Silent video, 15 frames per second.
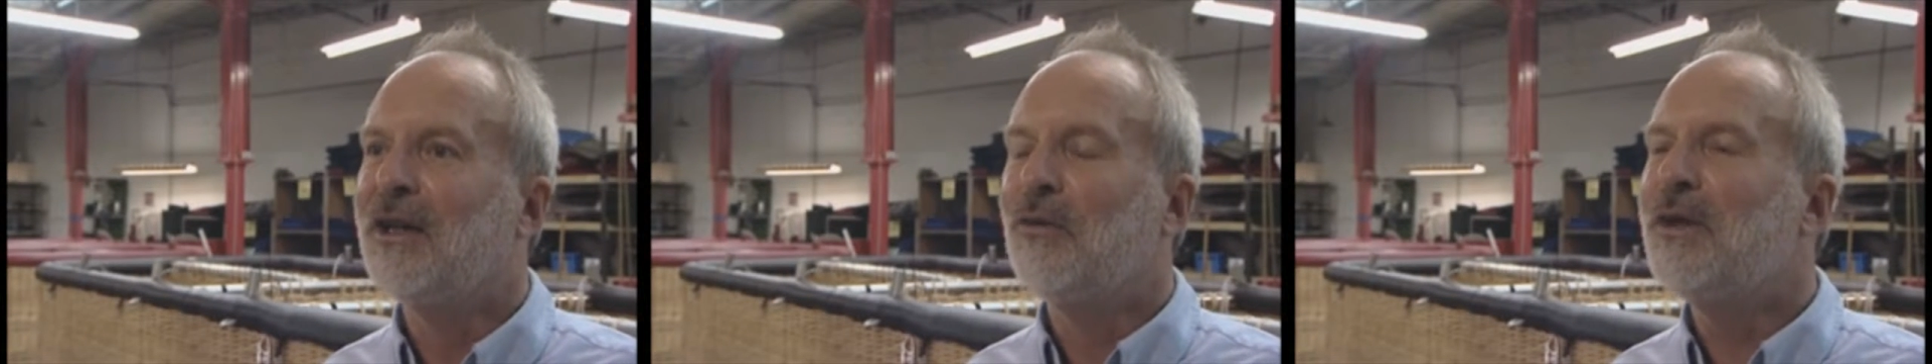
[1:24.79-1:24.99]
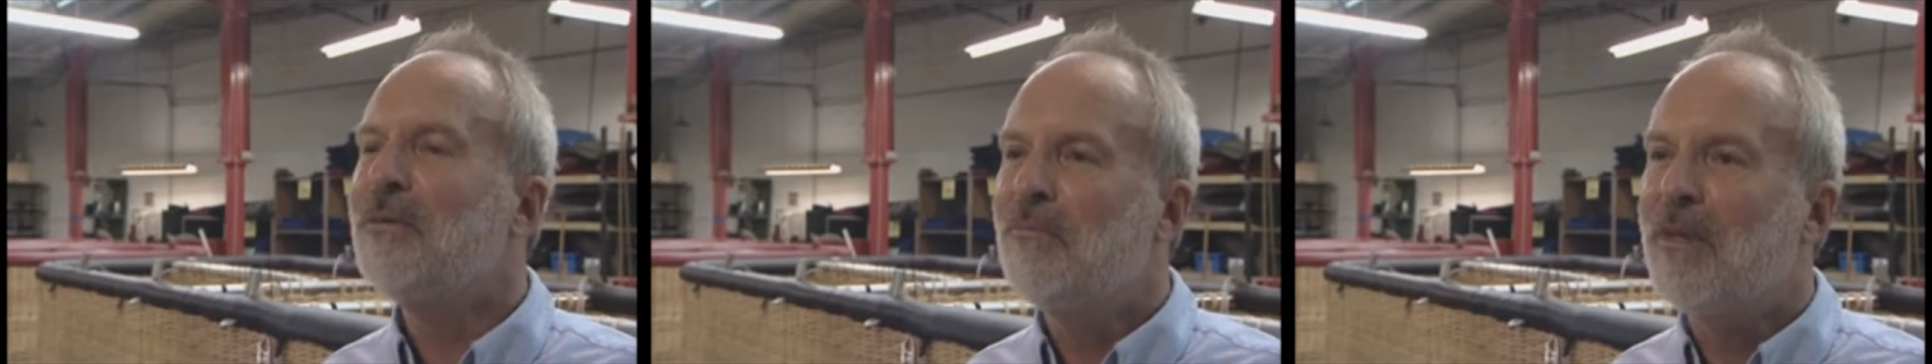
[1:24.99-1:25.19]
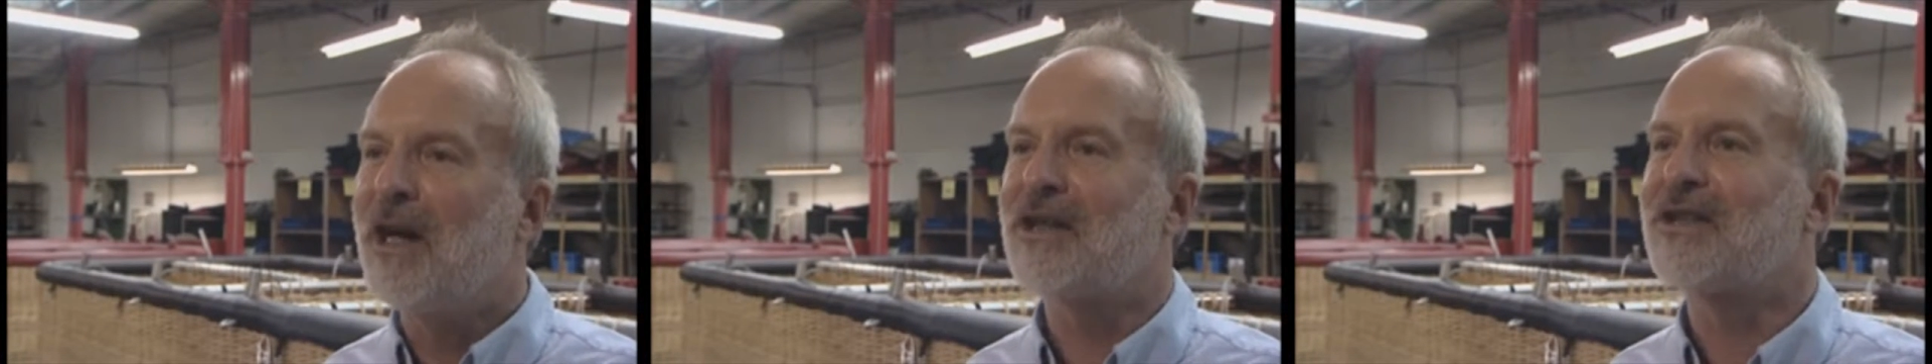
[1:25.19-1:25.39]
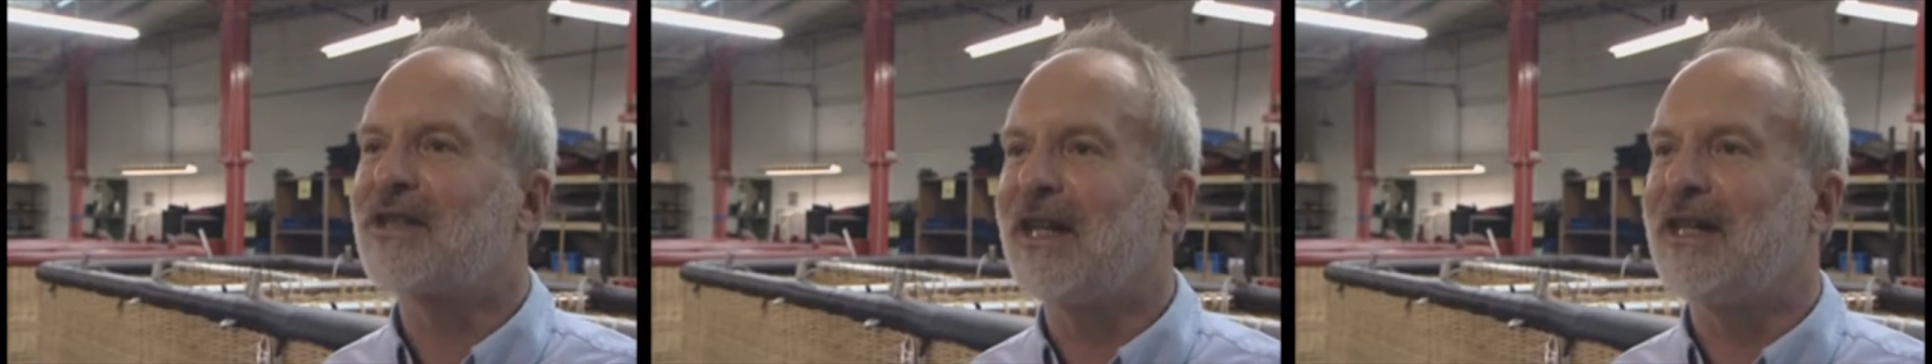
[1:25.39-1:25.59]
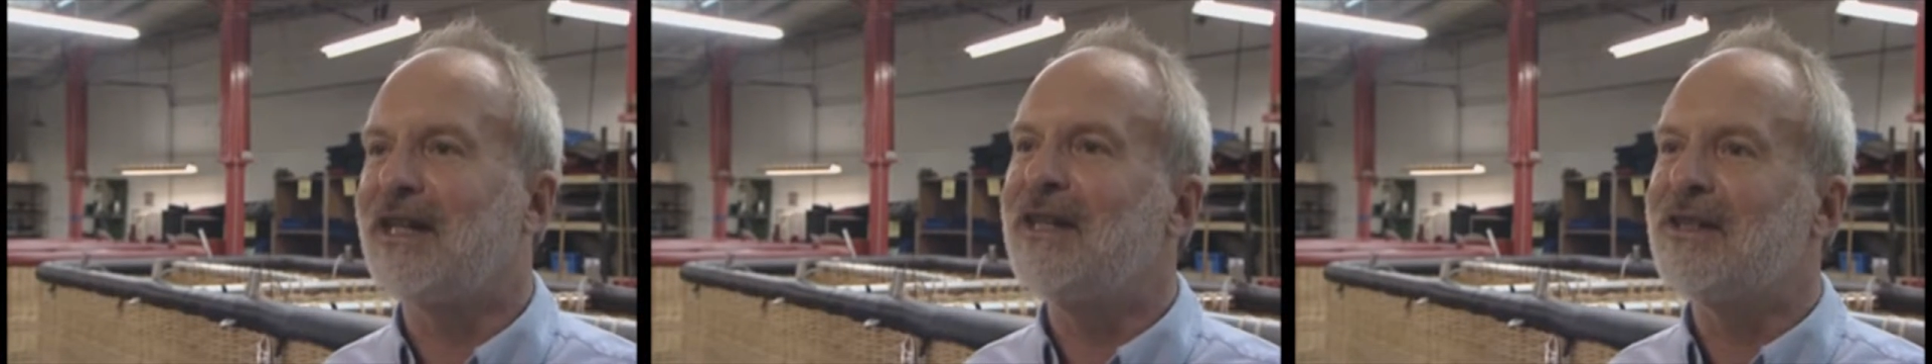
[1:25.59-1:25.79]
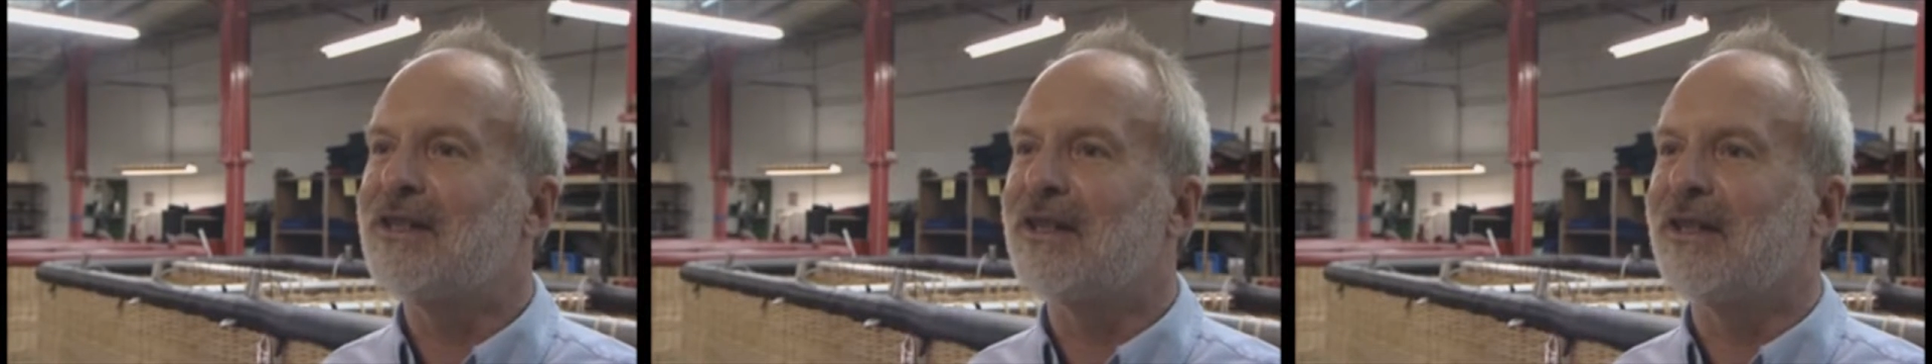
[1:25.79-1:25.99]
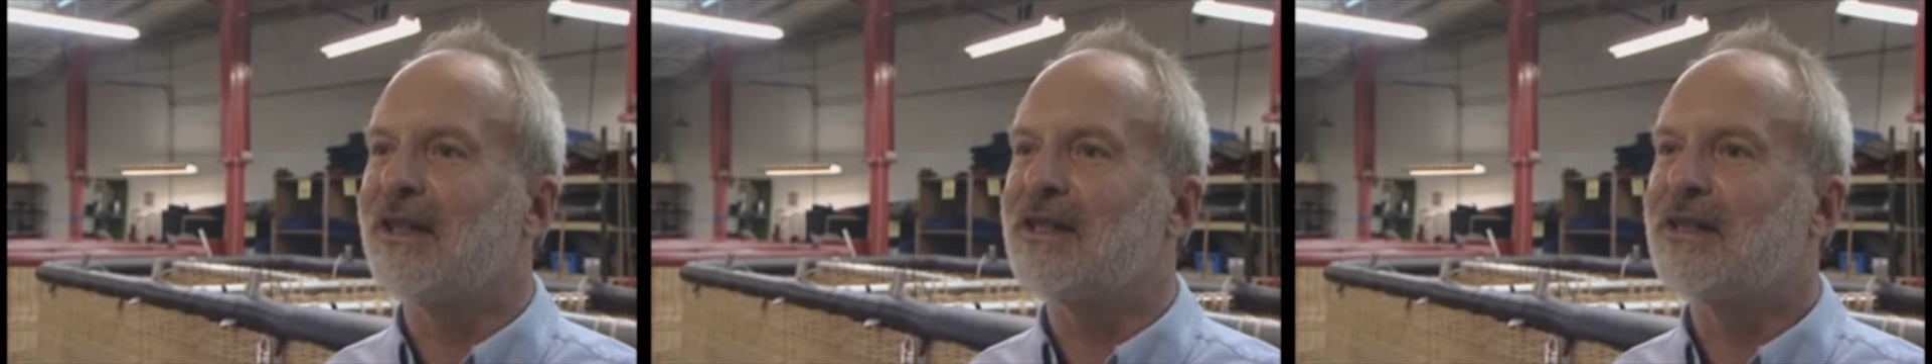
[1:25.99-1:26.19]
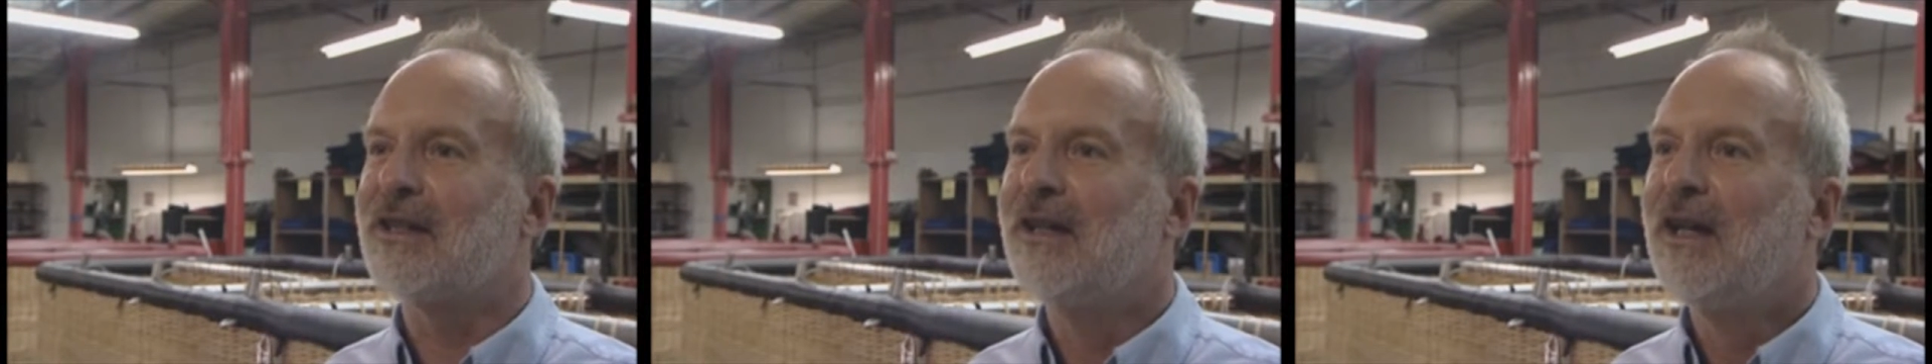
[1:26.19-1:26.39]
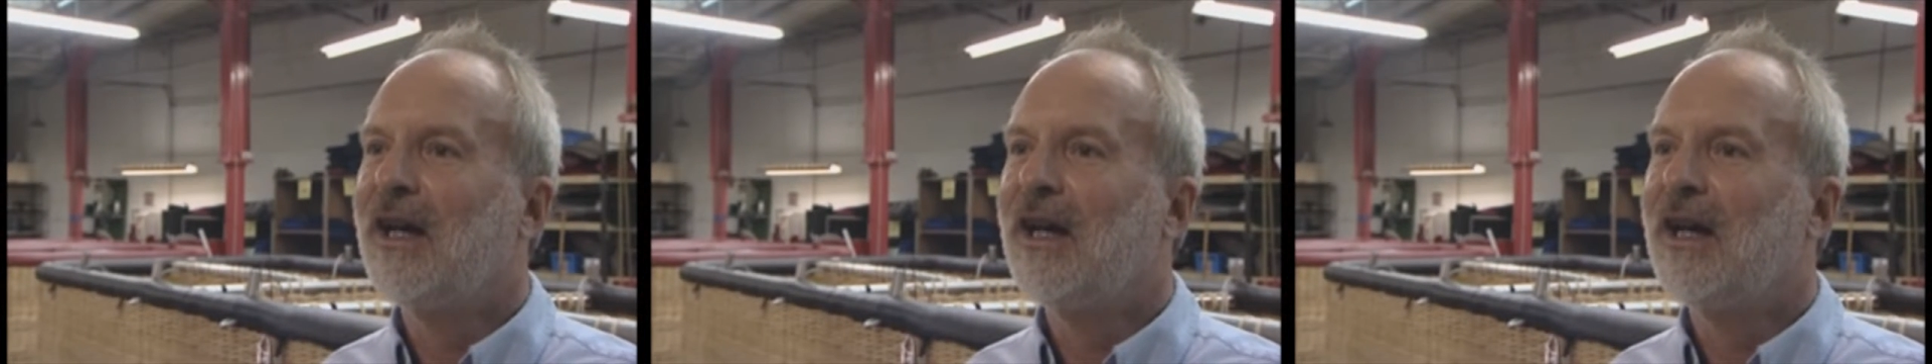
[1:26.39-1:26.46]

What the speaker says: we must get into this.